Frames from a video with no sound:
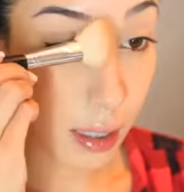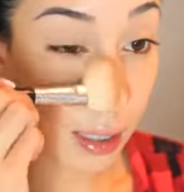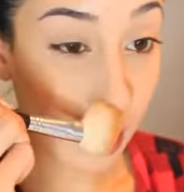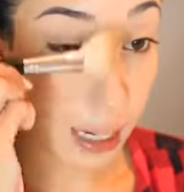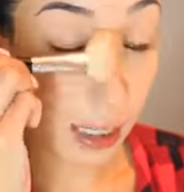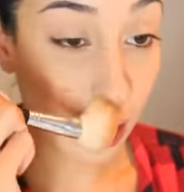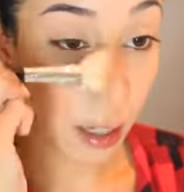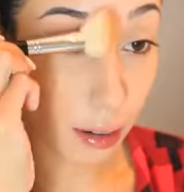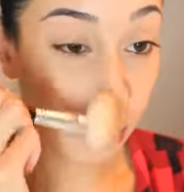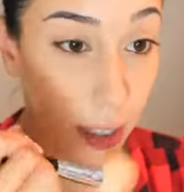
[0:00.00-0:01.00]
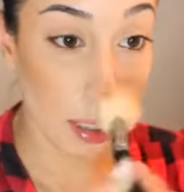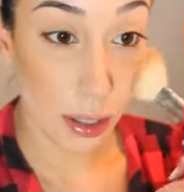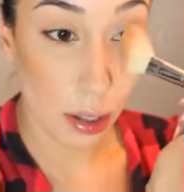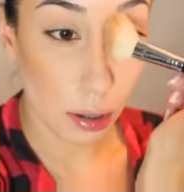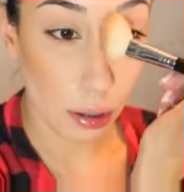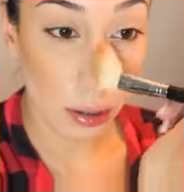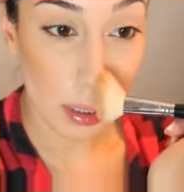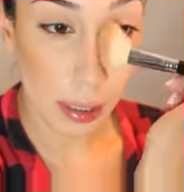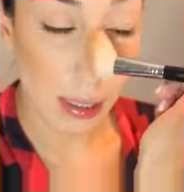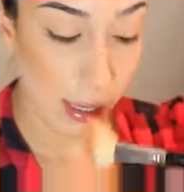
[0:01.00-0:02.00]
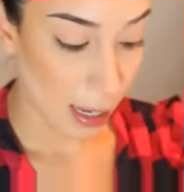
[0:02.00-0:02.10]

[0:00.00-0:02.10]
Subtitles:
sides of the nose,